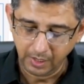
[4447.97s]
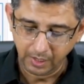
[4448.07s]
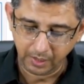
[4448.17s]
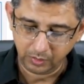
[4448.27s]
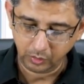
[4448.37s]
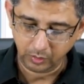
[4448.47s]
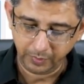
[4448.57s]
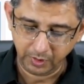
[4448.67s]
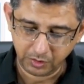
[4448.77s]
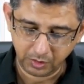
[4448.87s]
and the
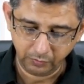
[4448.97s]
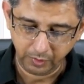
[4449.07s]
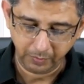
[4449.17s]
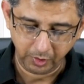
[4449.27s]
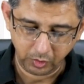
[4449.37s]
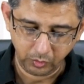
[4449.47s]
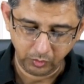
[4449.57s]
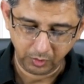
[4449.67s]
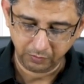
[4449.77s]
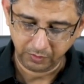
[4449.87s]
combination will make you
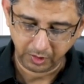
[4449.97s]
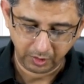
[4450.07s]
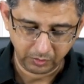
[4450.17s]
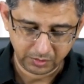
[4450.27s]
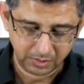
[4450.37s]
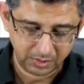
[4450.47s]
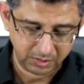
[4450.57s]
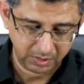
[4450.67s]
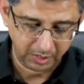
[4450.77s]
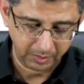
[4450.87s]
give a diagnosis
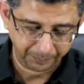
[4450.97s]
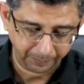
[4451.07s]
as A.